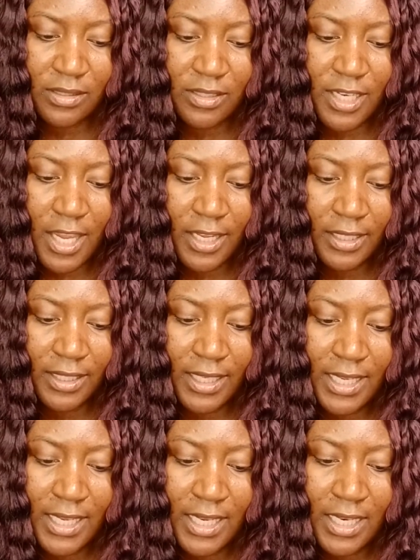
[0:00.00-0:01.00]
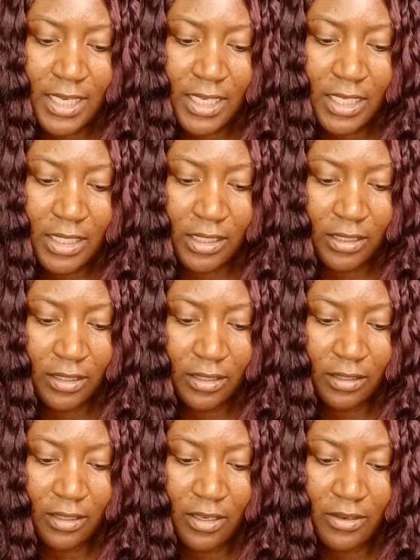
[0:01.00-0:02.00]
Check any
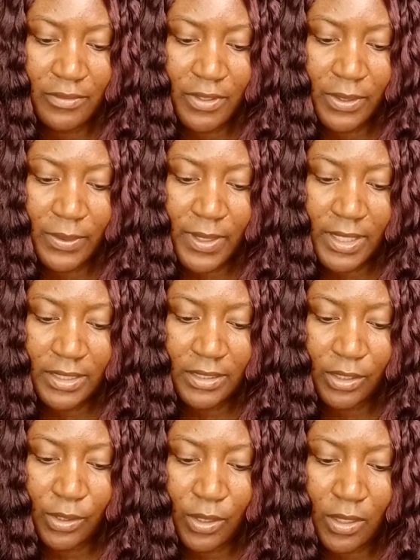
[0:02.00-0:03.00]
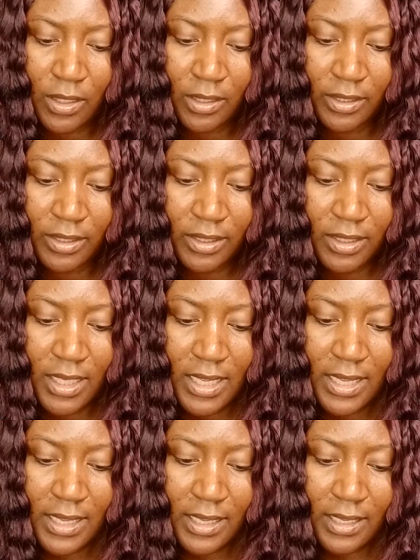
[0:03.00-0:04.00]
of your credit card
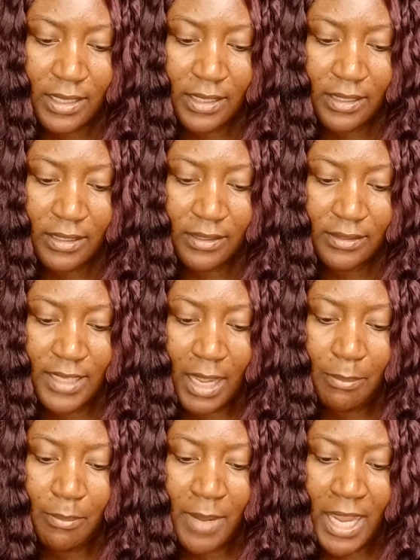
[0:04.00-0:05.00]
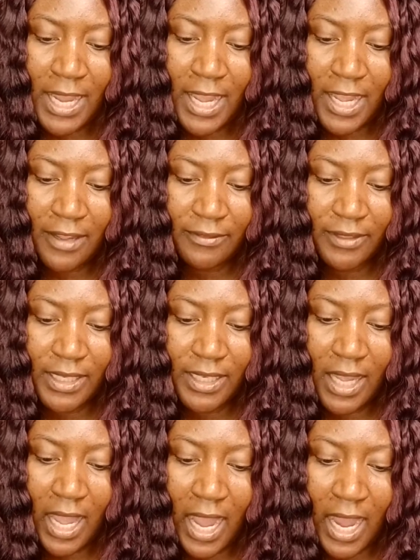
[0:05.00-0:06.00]
that might have
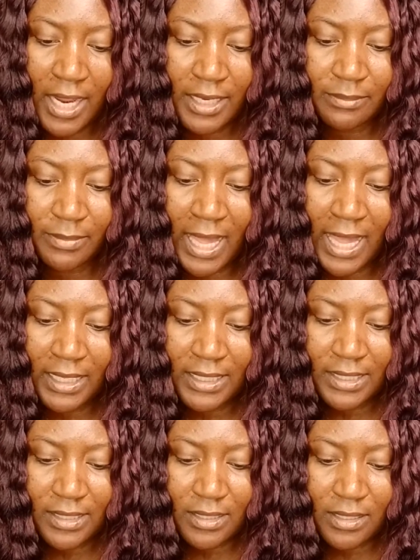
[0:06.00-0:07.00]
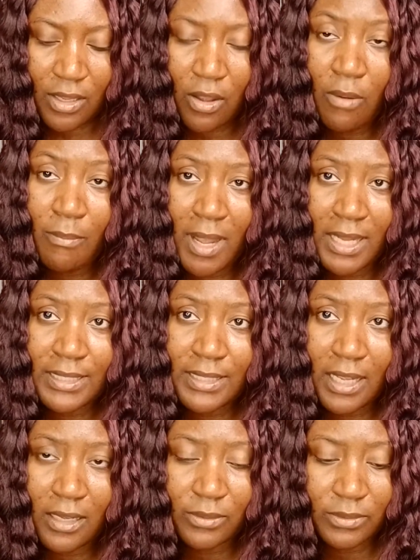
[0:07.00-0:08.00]
a high balance or
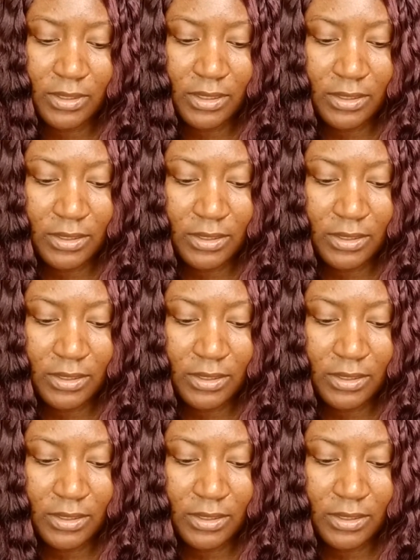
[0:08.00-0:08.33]
max out.